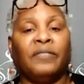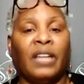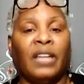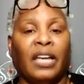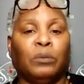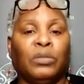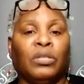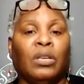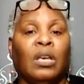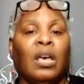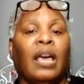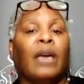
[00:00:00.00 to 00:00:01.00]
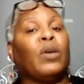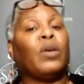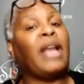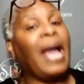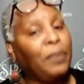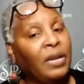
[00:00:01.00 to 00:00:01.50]
names and what
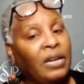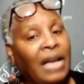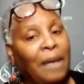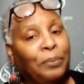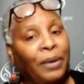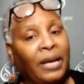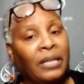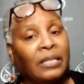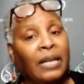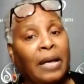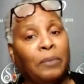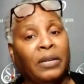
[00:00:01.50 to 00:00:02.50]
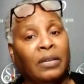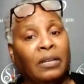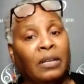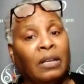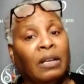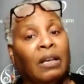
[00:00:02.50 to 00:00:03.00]
happened in our pandemic
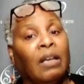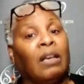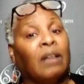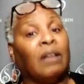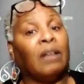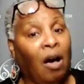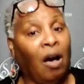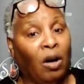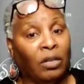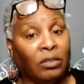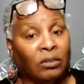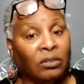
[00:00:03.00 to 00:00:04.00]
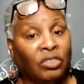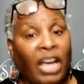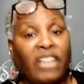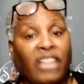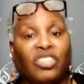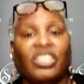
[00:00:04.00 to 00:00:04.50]
on
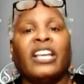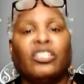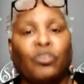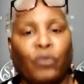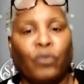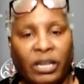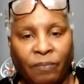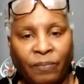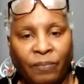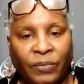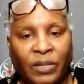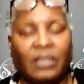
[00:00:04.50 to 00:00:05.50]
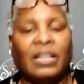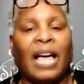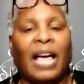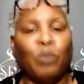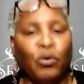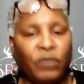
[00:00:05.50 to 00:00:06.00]
changing history,
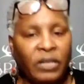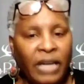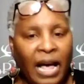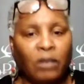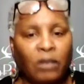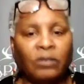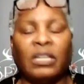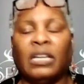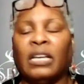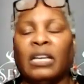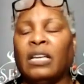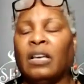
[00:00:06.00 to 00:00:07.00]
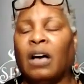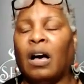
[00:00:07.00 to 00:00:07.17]
like moving down the